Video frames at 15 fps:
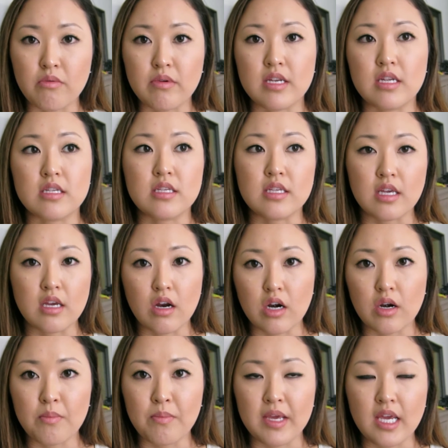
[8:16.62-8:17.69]
we didn't see a
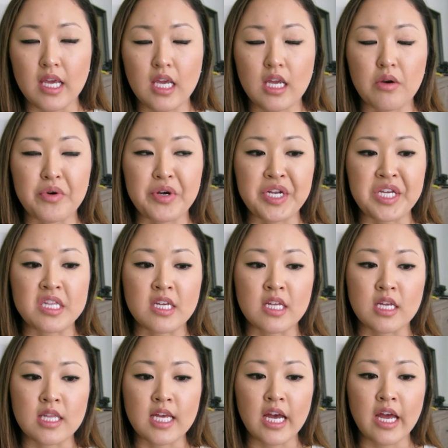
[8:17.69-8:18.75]
heartbeat or anything
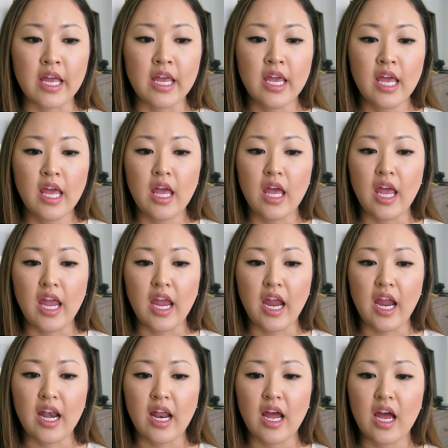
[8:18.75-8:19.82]
like that.
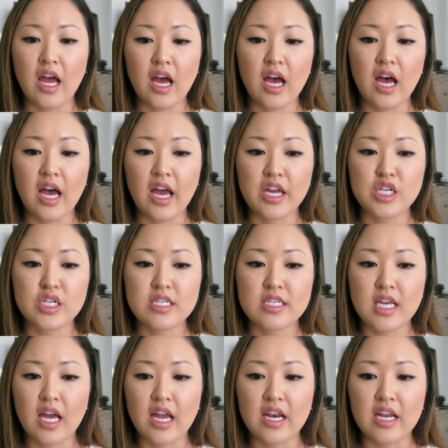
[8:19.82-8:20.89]
And I just
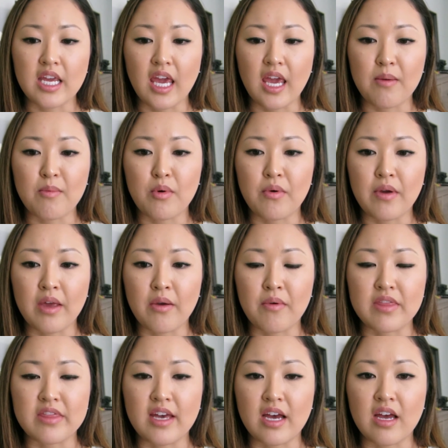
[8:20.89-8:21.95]
kind of came away
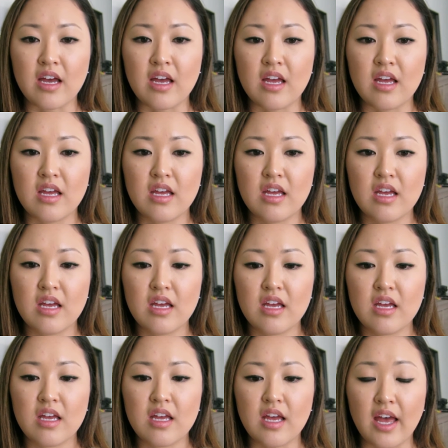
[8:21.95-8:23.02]
with that,
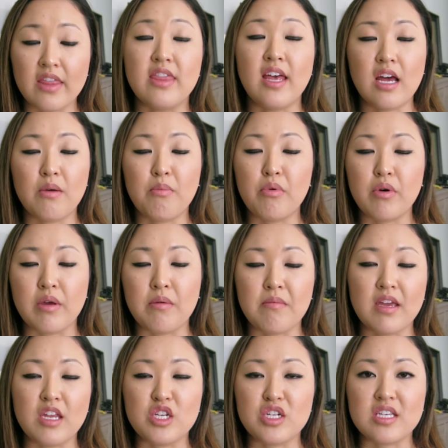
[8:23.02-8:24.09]
at that
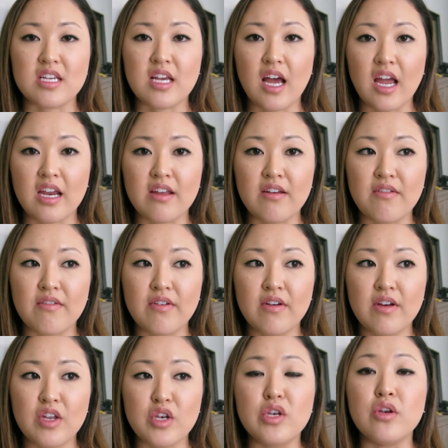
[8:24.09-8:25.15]
appointment, just kind of
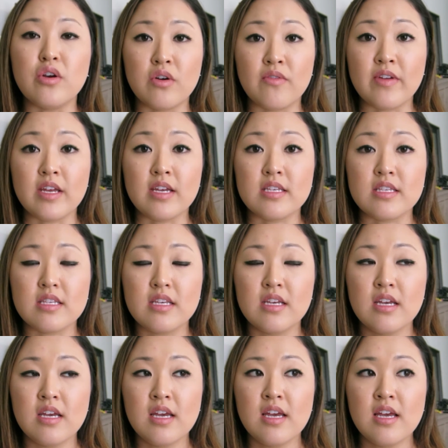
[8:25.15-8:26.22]
nervous.
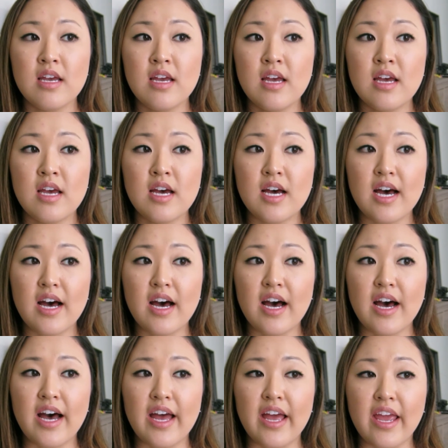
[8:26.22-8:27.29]

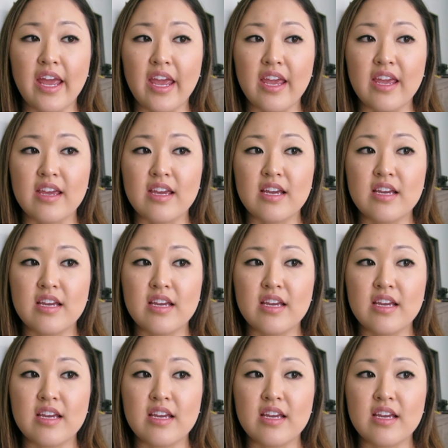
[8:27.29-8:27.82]
That